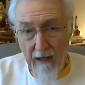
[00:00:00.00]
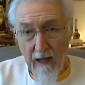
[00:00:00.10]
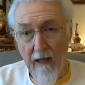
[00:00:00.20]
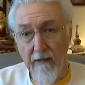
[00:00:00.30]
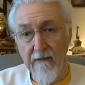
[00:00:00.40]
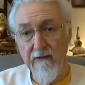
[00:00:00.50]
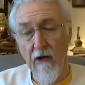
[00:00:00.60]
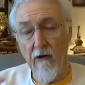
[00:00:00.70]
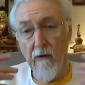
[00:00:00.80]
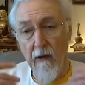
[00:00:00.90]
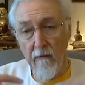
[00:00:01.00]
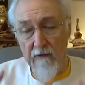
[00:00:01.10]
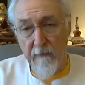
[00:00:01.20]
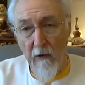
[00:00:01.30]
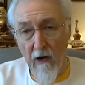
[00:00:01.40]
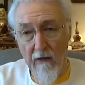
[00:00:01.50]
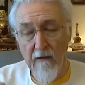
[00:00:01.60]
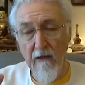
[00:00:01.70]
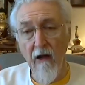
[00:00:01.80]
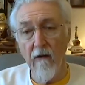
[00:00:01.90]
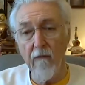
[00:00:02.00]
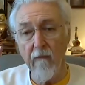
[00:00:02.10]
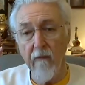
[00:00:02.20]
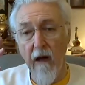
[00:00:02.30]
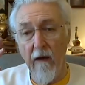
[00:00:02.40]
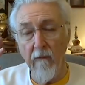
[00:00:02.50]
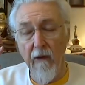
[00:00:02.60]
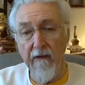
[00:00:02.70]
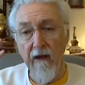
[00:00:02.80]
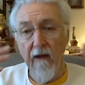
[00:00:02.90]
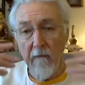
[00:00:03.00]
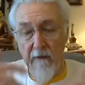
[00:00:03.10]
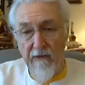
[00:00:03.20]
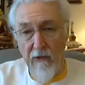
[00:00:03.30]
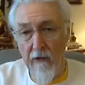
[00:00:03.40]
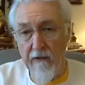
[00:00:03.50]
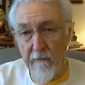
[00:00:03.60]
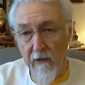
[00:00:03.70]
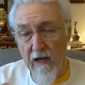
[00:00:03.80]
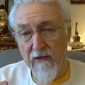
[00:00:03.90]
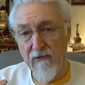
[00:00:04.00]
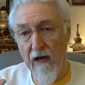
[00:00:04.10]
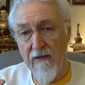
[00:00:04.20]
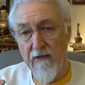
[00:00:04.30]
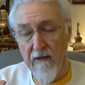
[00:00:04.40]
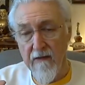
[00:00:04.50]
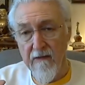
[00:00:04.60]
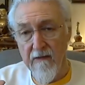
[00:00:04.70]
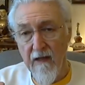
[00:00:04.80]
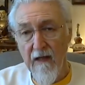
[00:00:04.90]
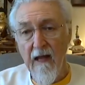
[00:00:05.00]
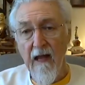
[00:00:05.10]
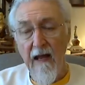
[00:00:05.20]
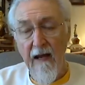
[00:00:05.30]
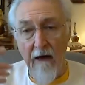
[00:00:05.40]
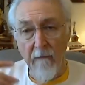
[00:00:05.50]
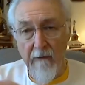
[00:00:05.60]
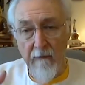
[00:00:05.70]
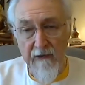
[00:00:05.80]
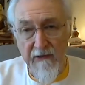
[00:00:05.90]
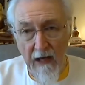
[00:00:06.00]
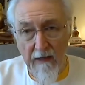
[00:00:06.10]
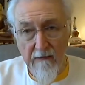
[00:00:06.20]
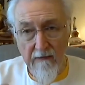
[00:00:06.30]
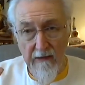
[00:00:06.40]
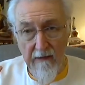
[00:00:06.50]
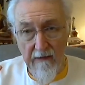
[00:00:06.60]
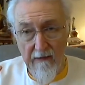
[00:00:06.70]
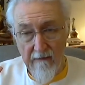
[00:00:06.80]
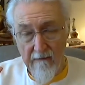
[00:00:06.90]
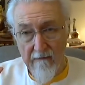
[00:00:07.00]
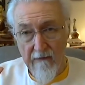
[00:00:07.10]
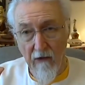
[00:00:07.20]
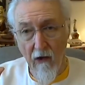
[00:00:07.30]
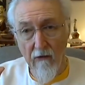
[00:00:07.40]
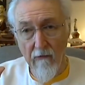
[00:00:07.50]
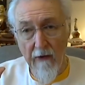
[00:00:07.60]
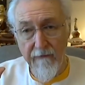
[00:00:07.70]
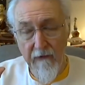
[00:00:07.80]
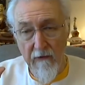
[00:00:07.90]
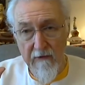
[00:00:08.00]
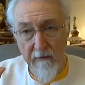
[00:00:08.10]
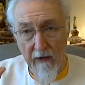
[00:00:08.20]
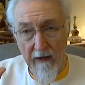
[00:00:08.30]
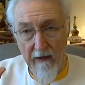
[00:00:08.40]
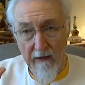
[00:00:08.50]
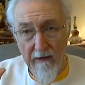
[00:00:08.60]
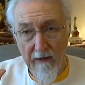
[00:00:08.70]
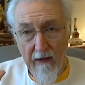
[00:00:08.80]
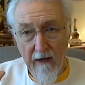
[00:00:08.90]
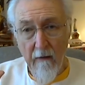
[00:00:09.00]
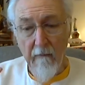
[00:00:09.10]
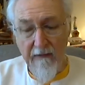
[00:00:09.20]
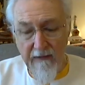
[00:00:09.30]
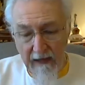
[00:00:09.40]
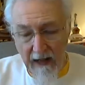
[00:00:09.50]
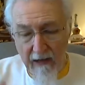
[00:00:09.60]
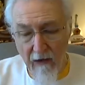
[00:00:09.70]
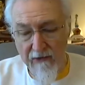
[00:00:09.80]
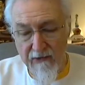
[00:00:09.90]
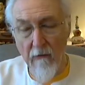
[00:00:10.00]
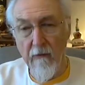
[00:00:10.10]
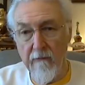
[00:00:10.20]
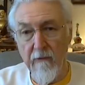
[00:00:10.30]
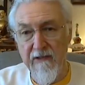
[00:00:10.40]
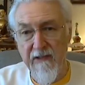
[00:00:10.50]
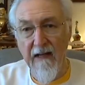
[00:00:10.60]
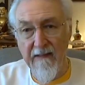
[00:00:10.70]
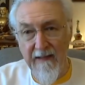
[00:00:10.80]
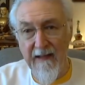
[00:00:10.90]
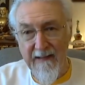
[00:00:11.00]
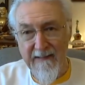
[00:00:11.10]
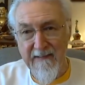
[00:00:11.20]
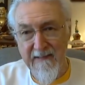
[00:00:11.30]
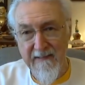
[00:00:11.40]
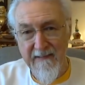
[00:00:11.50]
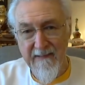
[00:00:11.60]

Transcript: And so it was part, I would be doing the prostrations and I would recite the long refuge prayer. But then I also would recite this,